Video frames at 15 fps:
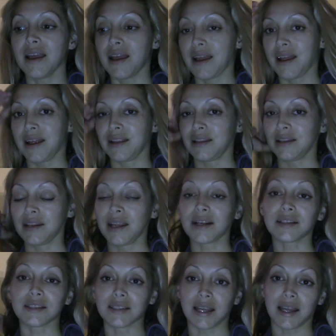and the
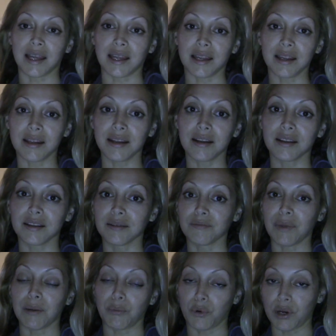next day,
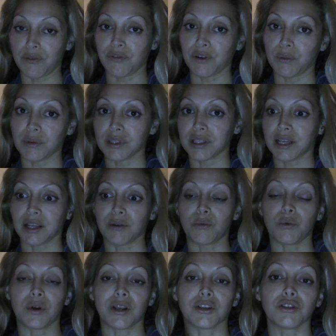my boyfriend was like,
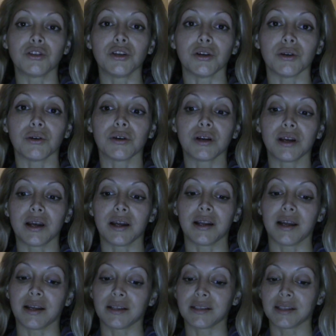what did you do?
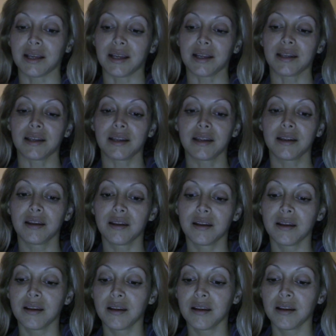And I said,
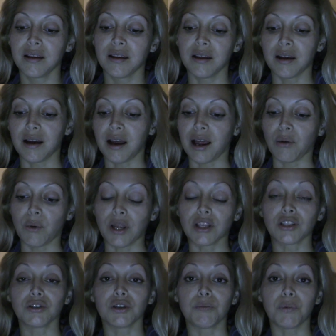I
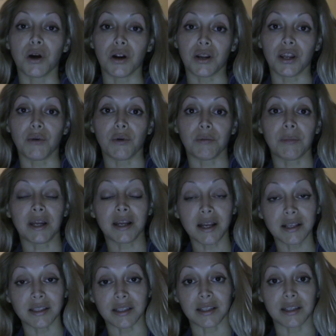went to a party with my
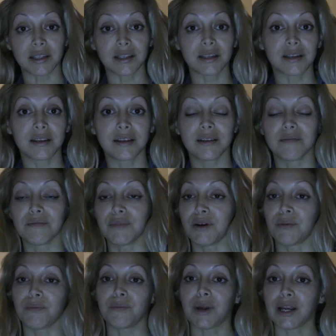cousin.
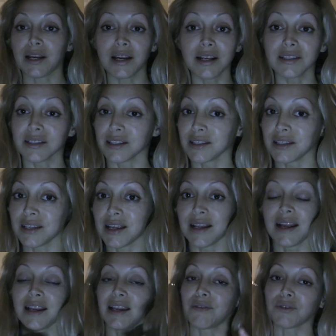Well, my cousin,
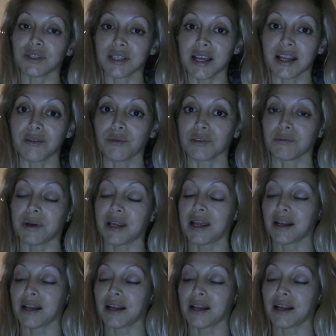and I never said it was my